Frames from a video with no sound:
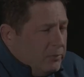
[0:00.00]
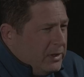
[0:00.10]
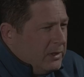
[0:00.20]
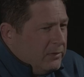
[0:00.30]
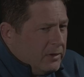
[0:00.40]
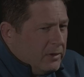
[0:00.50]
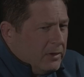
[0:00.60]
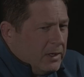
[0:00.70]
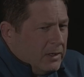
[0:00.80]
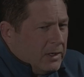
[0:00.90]
I would be in
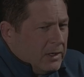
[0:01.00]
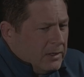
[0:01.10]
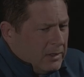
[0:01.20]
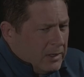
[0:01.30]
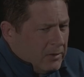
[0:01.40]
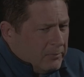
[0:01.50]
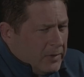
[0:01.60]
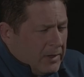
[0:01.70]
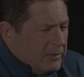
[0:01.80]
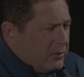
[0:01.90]
there, and and
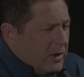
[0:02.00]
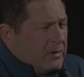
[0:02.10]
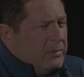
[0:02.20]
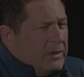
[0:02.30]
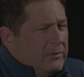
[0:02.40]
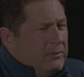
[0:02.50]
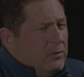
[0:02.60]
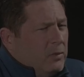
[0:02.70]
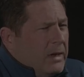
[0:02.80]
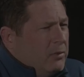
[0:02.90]
um, and they're talking about this
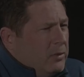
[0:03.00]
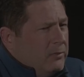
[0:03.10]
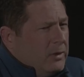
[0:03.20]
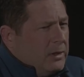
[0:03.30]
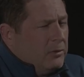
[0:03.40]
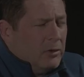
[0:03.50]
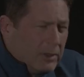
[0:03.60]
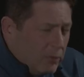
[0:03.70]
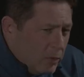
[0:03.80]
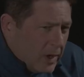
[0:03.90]
dude, White Boy Rick. You
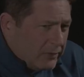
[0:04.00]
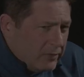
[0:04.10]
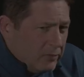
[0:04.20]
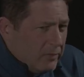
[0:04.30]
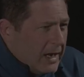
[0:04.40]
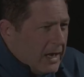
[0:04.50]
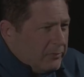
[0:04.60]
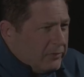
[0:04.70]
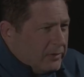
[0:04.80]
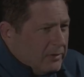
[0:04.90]
know, like we're watching the
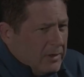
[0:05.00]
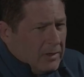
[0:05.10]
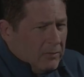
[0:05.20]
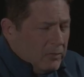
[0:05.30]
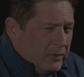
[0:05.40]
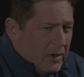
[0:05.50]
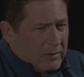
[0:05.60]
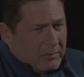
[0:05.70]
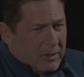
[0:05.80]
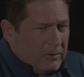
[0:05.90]
raps, and we're
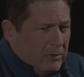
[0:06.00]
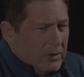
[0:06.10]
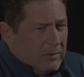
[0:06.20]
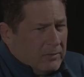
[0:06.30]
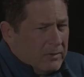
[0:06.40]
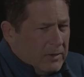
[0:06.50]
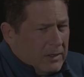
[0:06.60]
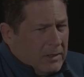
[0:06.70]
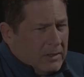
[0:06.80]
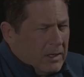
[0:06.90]
talking about you know
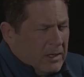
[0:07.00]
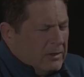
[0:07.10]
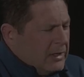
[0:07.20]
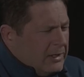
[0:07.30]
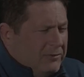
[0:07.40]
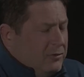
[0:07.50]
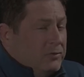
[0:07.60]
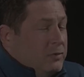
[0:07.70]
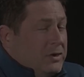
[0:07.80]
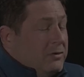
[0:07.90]
everything, and, and like
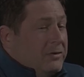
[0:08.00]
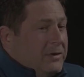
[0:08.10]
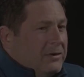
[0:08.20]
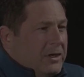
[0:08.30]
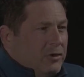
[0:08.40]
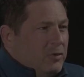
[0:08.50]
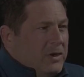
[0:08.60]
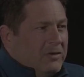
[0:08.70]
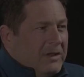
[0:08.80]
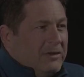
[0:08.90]
dude, when you're in there, like
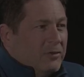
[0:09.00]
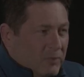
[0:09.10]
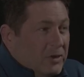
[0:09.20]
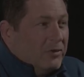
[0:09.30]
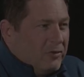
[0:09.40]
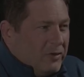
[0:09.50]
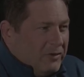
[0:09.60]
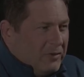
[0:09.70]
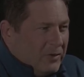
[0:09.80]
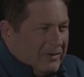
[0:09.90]
you hear like the real street